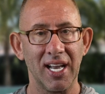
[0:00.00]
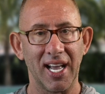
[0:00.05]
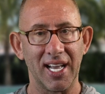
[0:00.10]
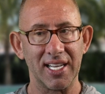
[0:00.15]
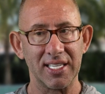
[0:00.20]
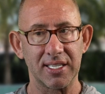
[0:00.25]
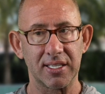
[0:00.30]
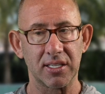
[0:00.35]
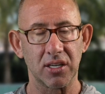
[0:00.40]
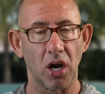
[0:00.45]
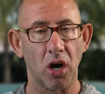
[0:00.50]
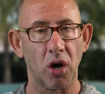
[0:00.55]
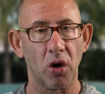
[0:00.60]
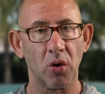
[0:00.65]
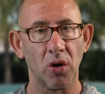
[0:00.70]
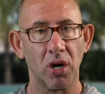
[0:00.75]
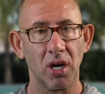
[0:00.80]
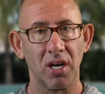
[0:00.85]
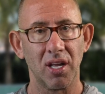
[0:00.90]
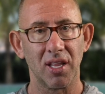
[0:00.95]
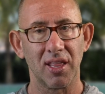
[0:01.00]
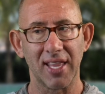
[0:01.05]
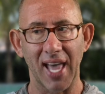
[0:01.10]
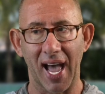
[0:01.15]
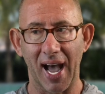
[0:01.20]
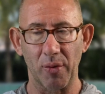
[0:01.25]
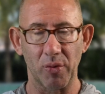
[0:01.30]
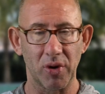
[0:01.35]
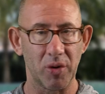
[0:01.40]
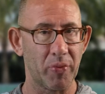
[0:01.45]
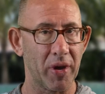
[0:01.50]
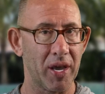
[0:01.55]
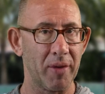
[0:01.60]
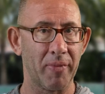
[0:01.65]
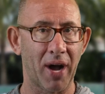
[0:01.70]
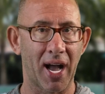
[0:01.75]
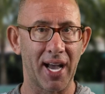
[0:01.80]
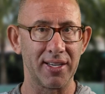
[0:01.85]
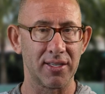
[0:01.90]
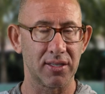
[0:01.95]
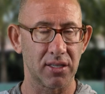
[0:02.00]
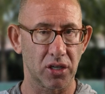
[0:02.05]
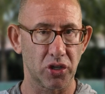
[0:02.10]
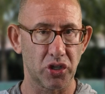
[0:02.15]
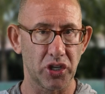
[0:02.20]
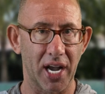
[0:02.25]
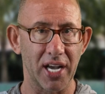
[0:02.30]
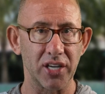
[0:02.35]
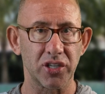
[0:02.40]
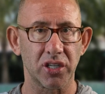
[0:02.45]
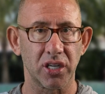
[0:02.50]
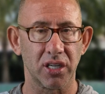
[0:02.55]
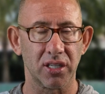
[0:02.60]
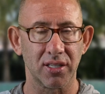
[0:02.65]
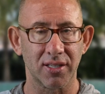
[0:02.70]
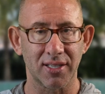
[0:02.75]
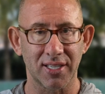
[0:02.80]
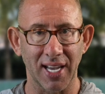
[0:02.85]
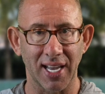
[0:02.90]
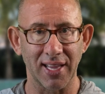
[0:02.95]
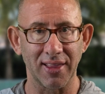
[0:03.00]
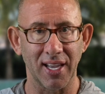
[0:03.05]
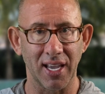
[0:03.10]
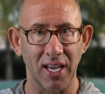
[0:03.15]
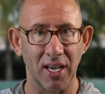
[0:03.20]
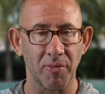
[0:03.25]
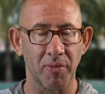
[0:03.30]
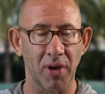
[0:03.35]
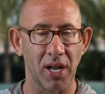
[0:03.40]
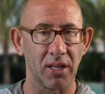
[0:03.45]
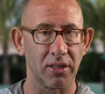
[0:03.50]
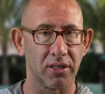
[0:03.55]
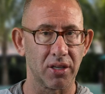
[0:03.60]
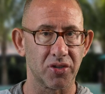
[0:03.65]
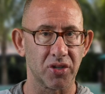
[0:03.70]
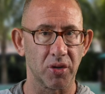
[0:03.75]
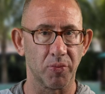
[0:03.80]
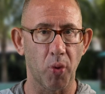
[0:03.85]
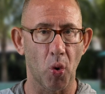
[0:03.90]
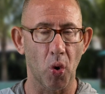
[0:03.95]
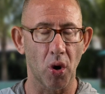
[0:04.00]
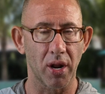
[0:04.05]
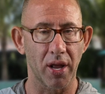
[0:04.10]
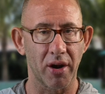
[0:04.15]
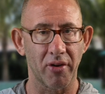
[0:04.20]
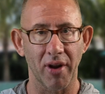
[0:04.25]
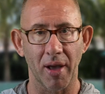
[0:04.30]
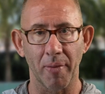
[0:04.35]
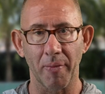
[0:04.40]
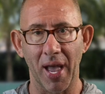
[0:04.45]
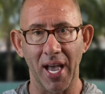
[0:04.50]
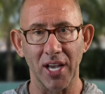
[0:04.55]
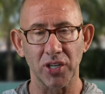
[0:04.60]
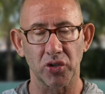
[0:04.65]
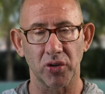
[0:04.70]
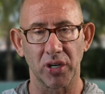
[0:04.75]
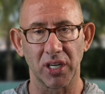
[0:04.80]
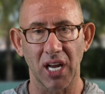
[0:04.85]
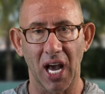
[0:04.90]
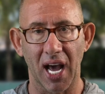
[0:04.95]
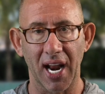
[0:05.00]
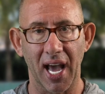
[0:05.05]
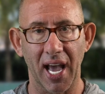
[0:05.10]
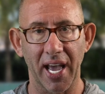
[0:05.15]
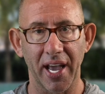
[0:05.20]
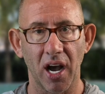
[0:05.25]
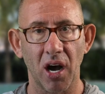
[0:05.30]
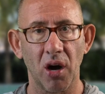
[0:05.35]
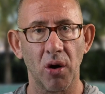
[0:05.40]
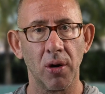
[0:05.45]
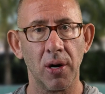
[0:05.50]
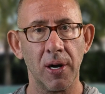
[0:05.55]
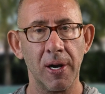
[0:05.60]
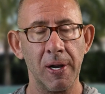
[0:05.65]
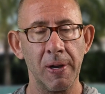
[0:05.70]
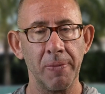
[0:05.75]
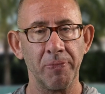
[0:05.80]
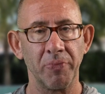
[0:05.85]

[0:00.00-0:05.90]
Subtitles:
And so that would be my suggestion. Send the email to support.internetmastery.io